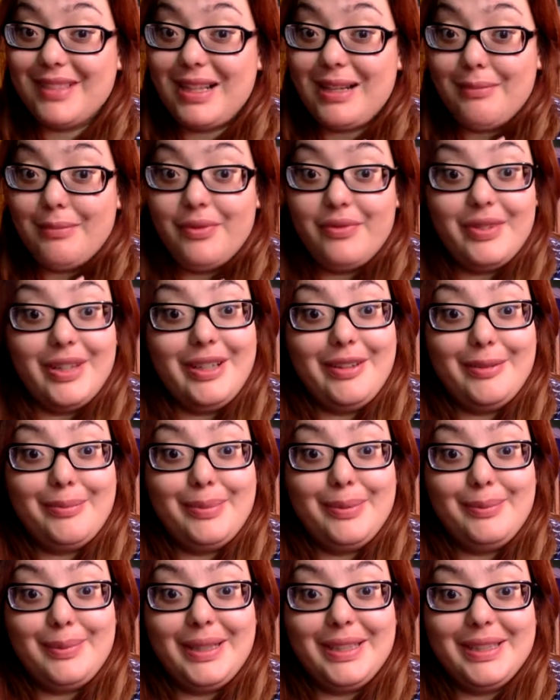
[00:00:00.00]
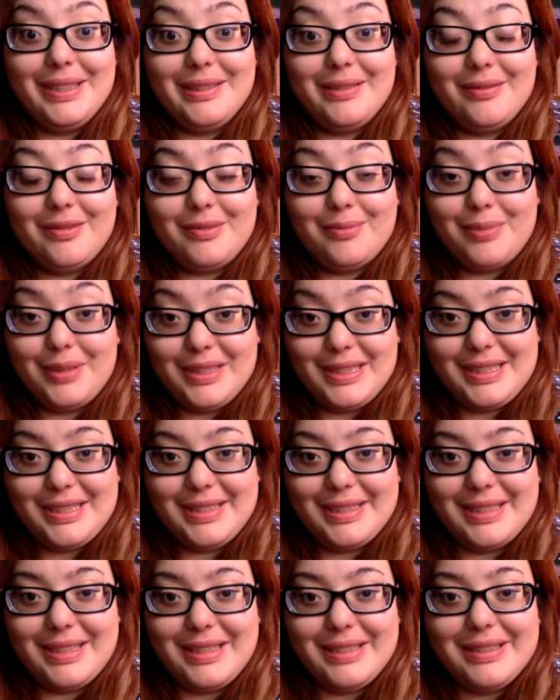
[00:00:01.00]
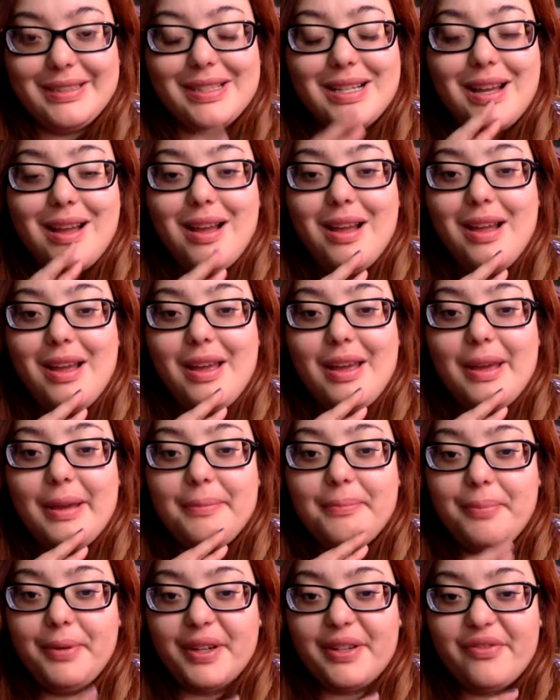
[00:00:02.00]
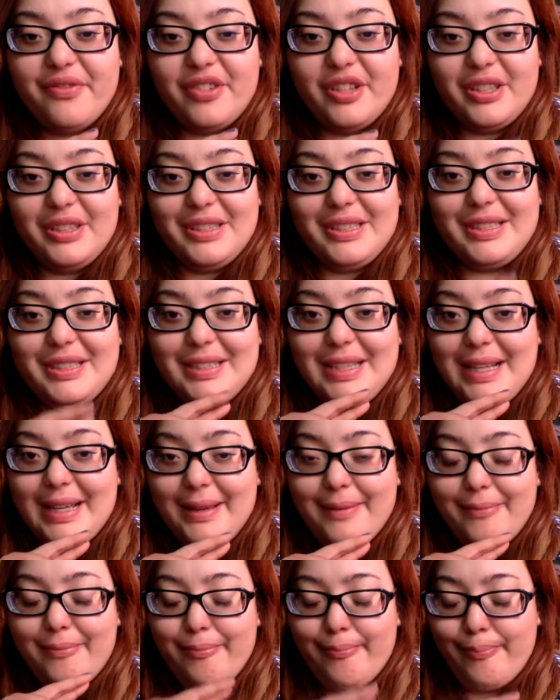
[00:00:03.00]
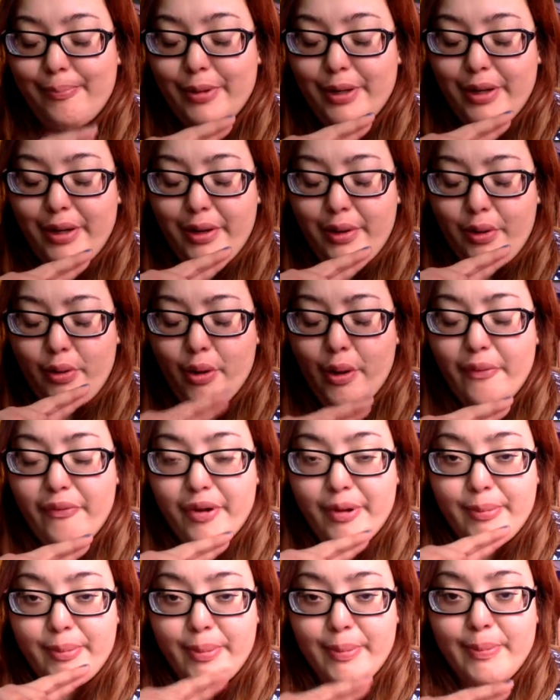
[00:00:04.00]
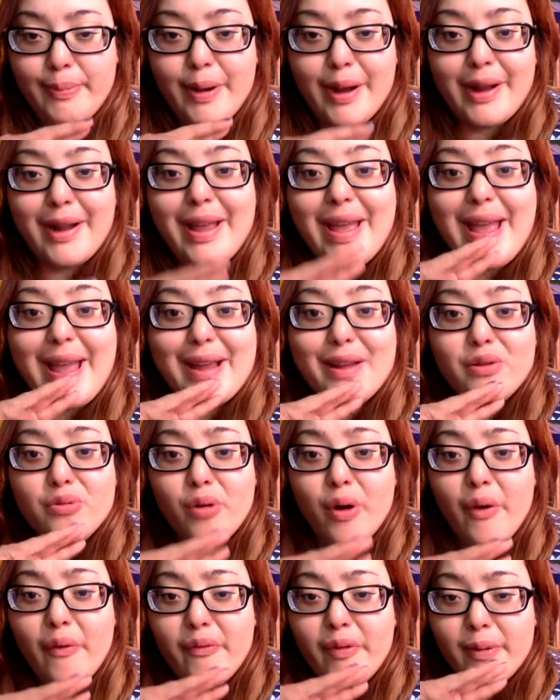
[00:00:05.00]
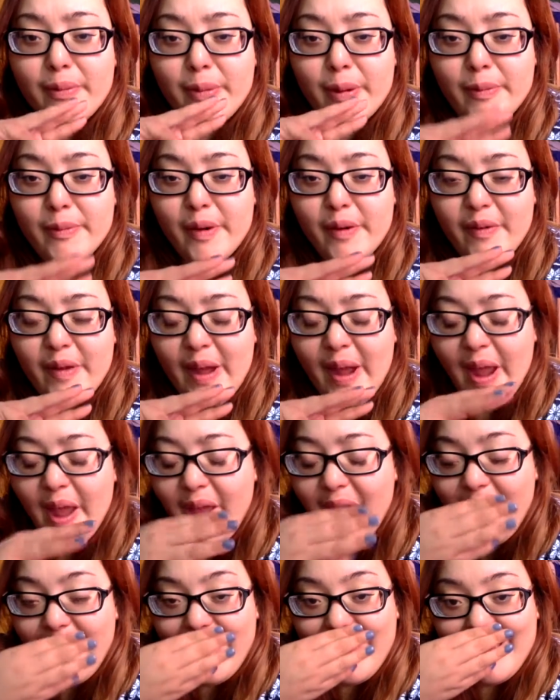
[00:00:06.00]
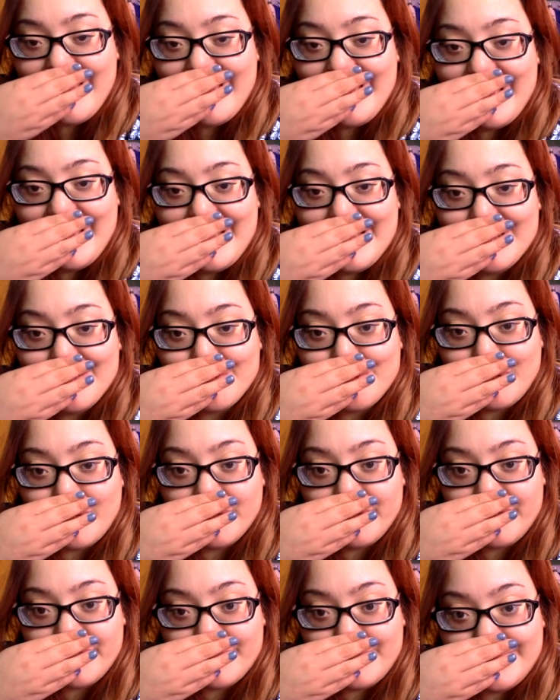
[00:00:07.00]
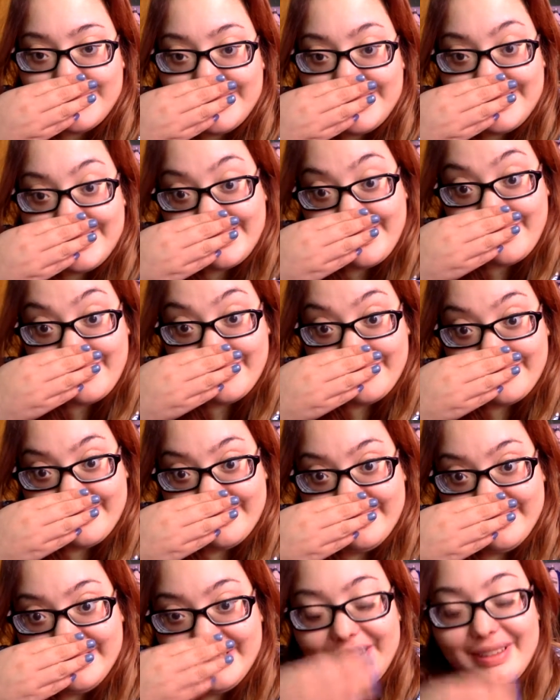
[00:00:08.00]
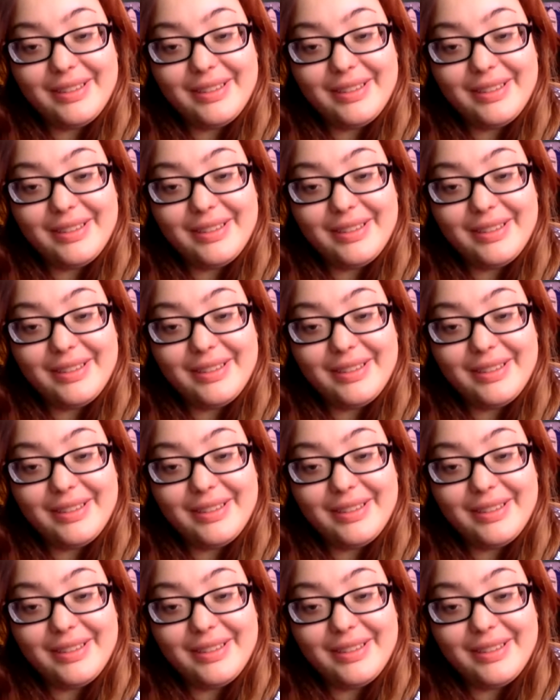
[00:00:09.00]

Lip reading: I'm a very open-minded person, guys. A book verse, a book quote from a book, a quote from a movie, a quote from a song,